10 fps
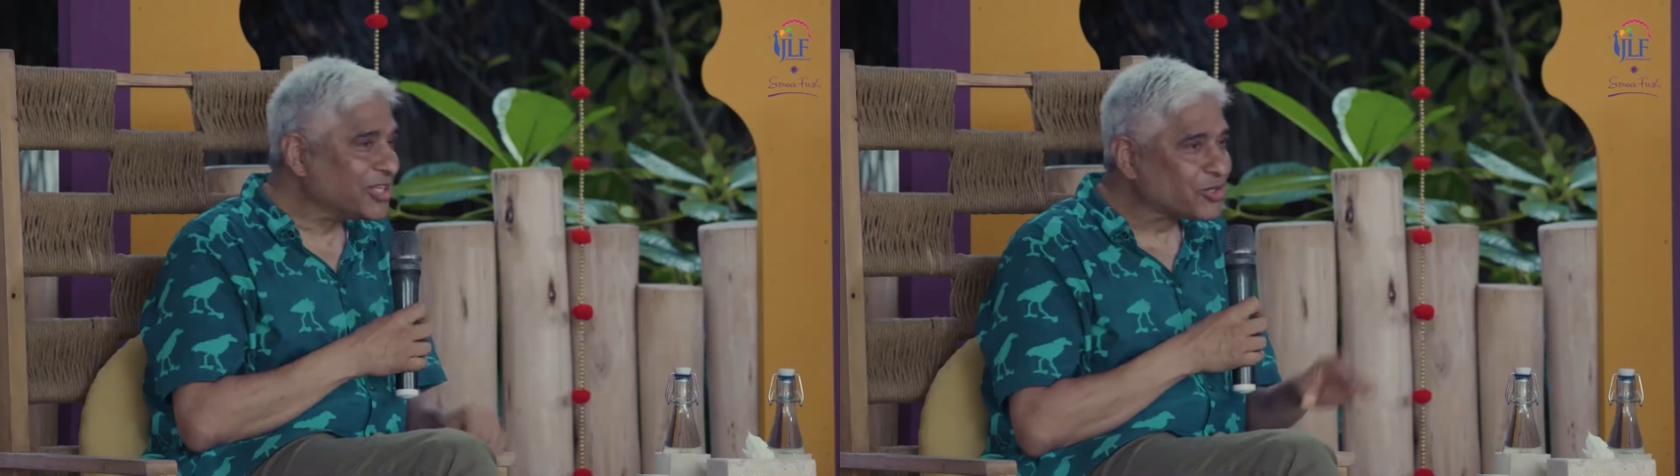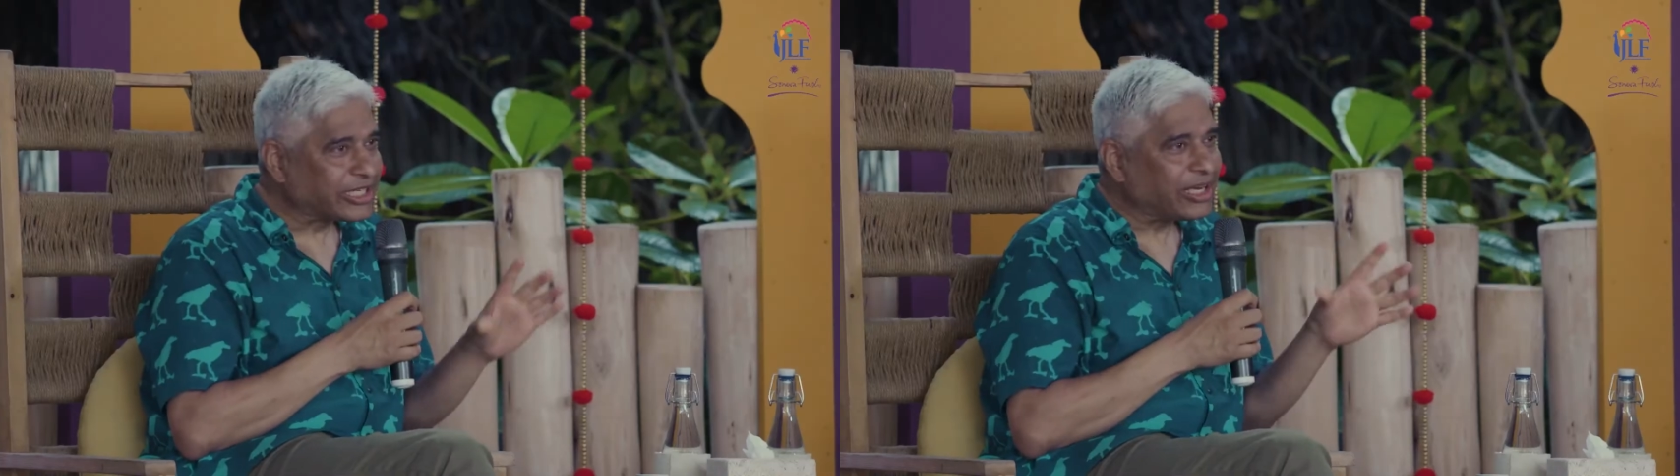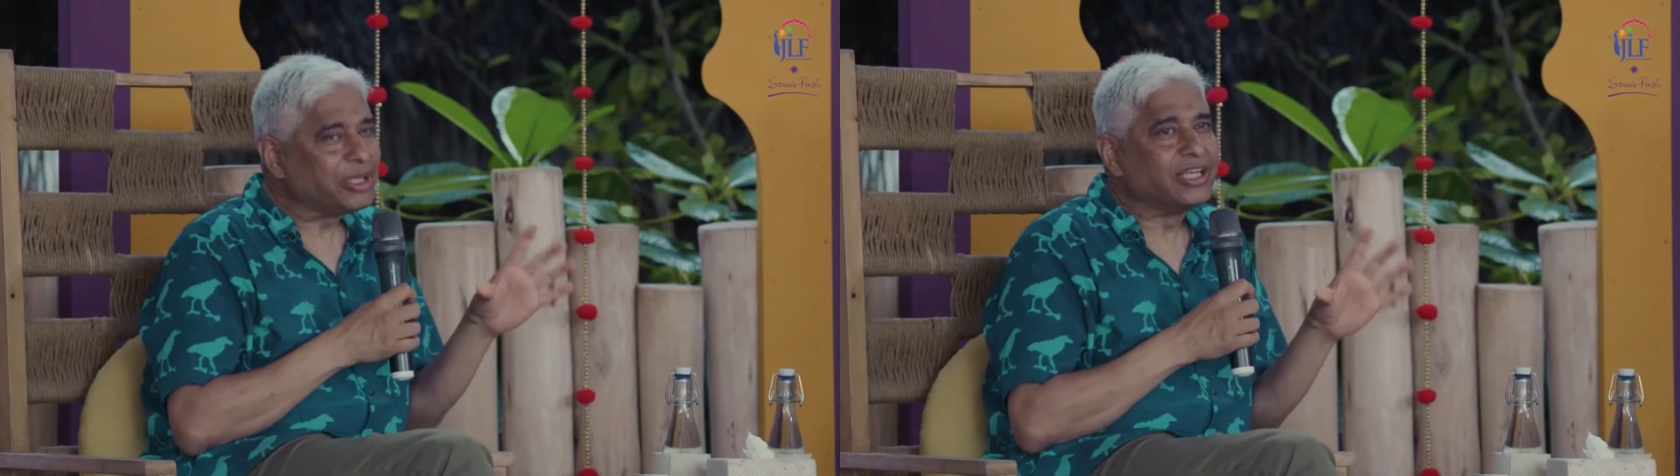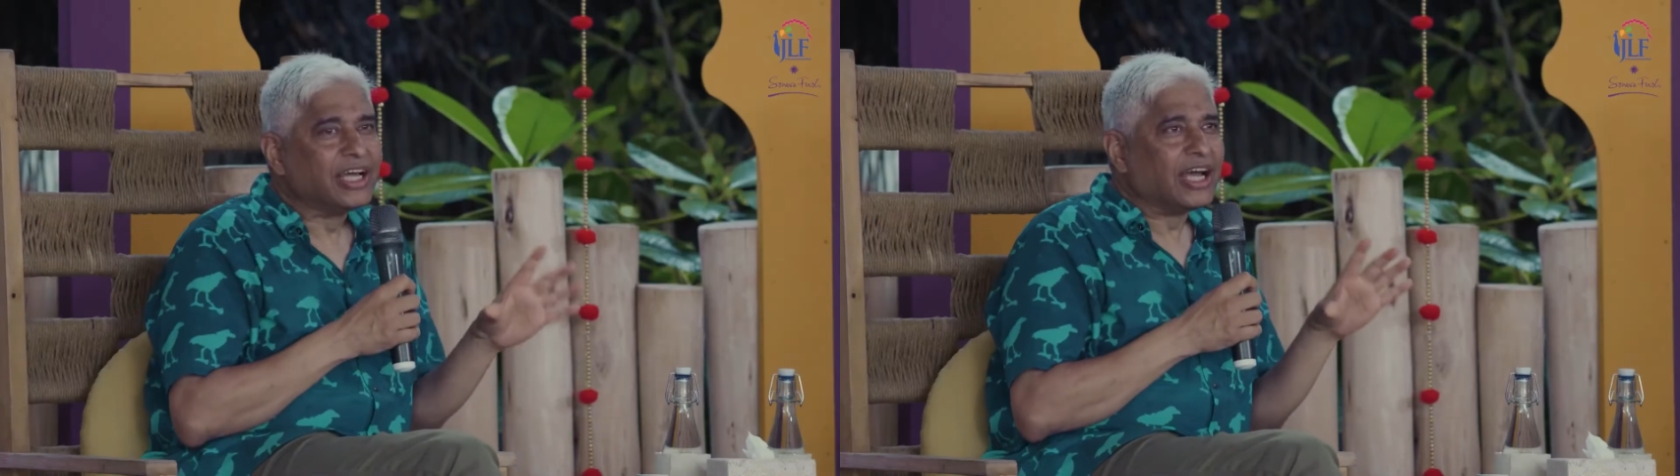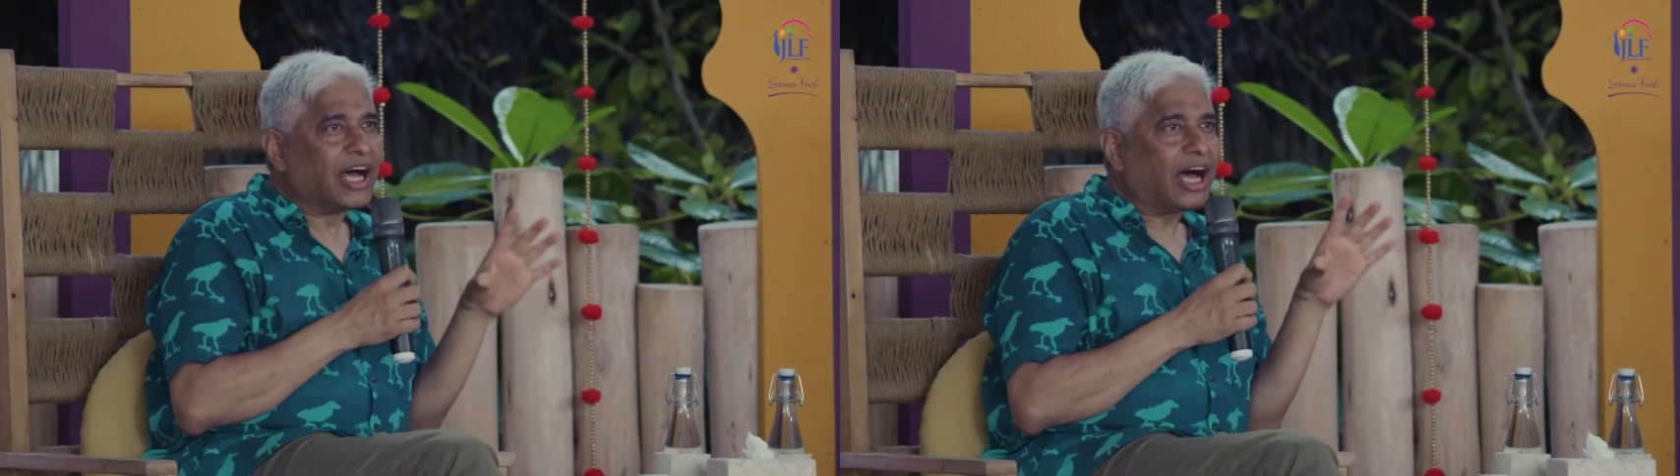So tell me,
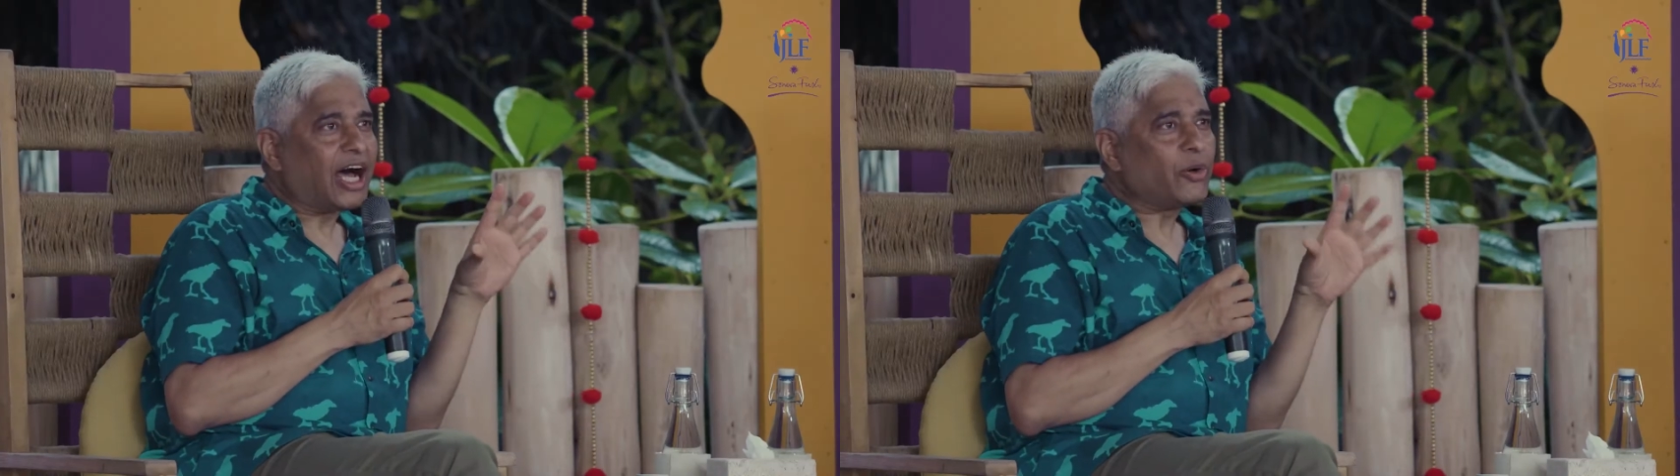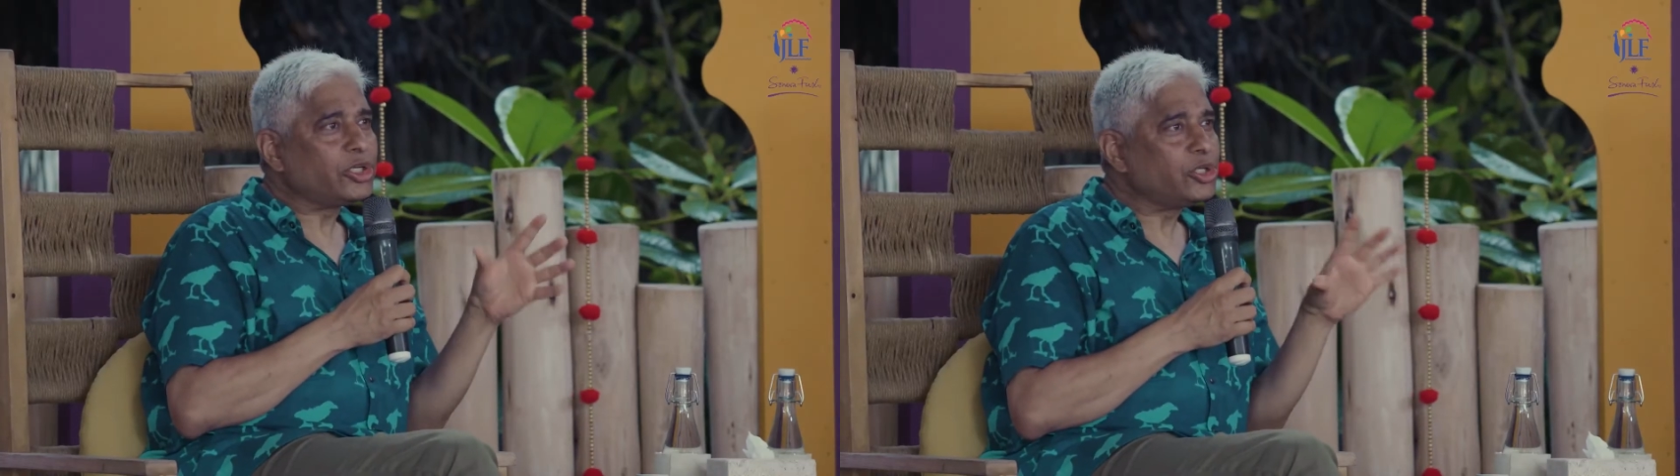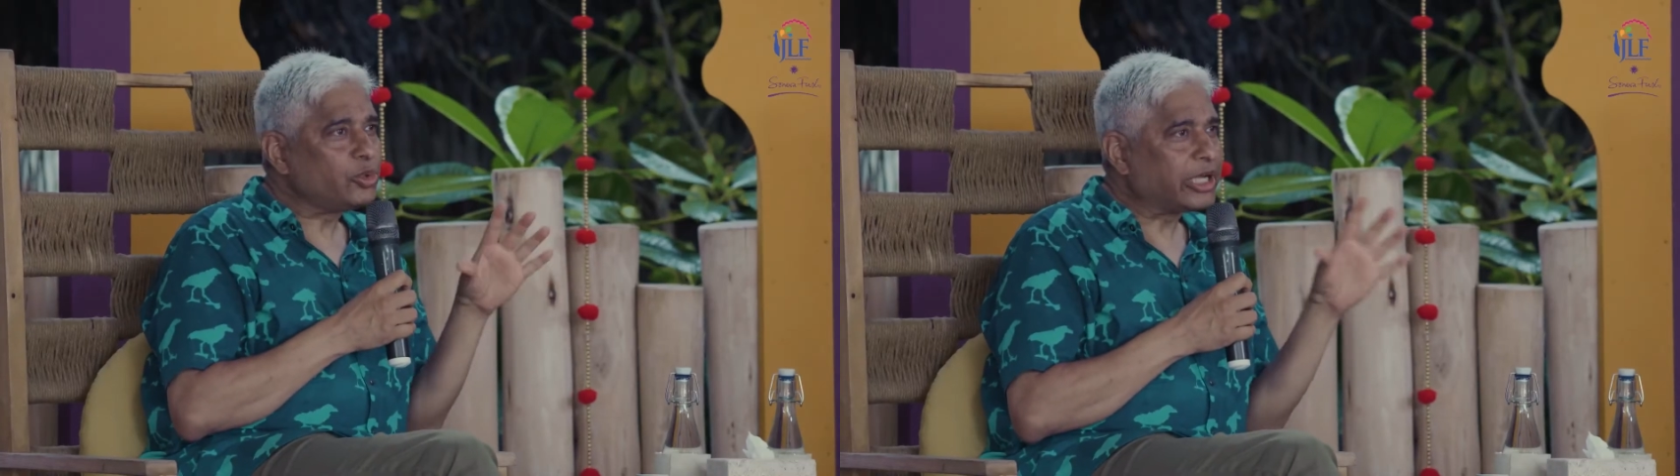how did you